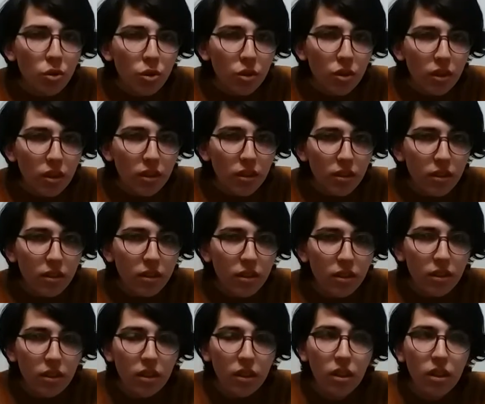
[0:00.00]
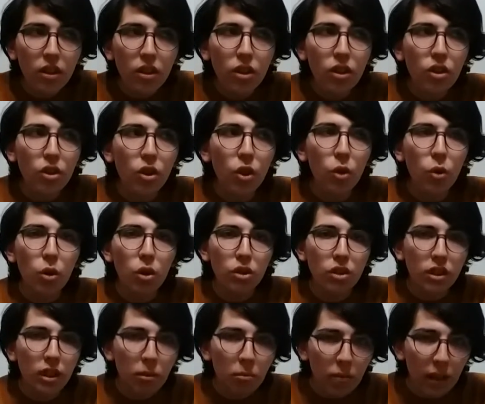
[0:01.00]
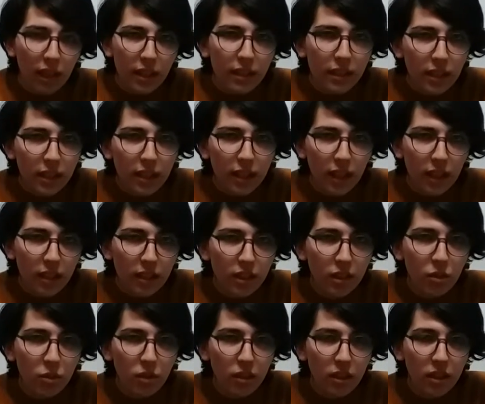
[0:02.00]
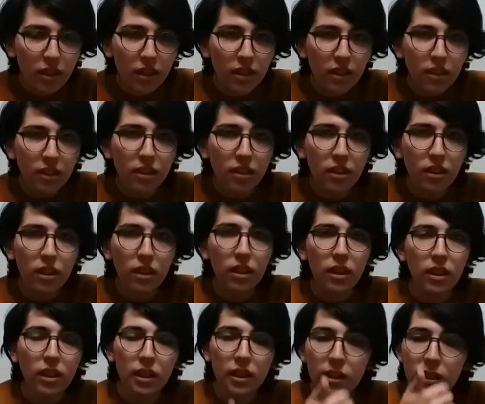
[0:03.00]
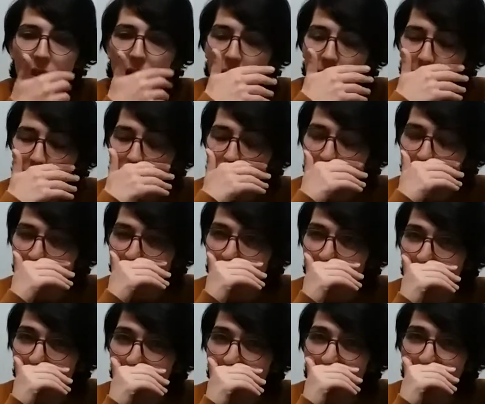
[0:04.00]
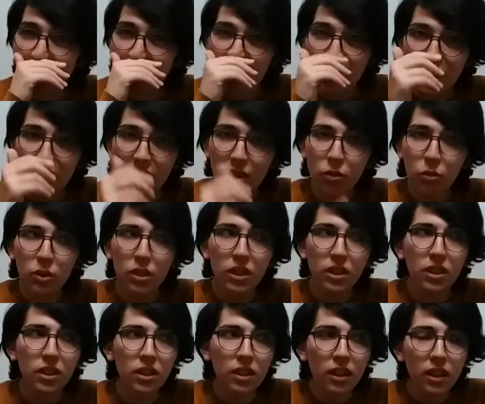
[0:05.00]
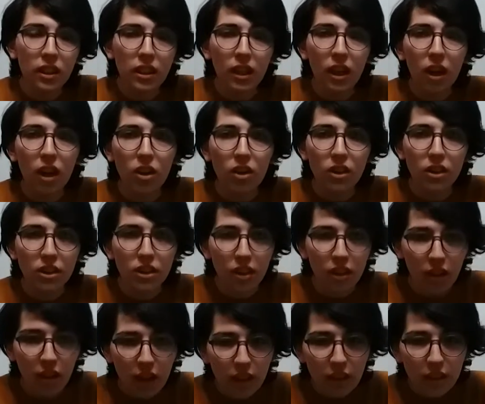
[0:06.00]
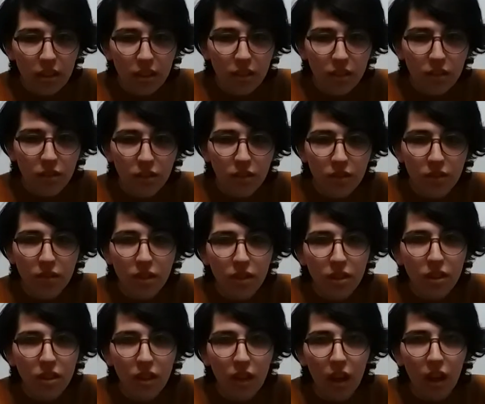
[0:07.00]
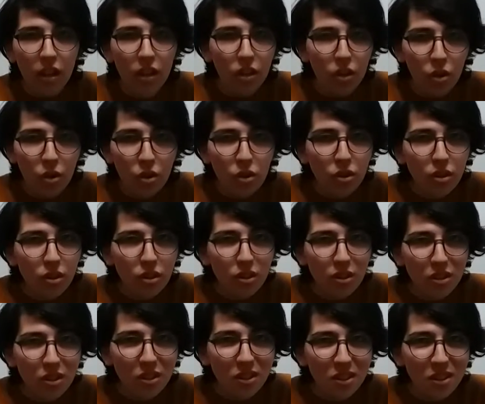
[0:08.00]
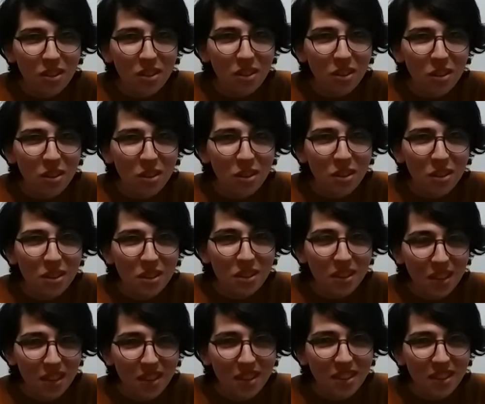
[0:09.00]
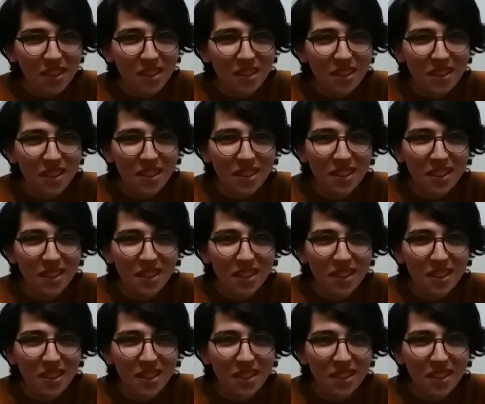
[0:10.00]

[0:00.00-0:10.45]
drills, no automatic activities. It's just activities which are interactive and learner centered.